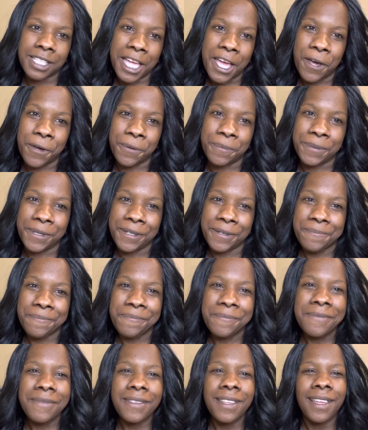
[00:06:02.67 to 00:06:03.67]
help you.
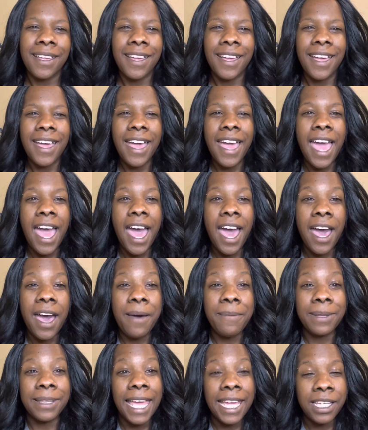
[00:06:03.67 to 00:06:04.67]

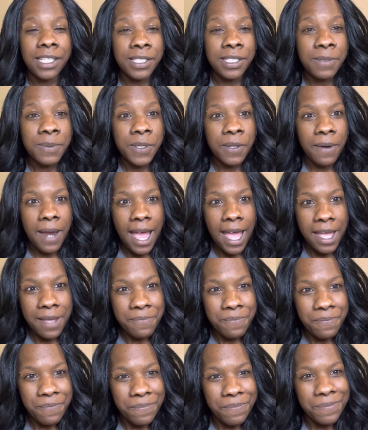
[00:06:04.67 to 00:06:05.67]
Like and
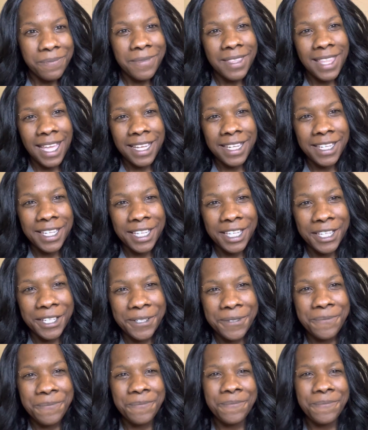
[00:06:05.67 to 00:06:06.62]
subscribe. Thank you.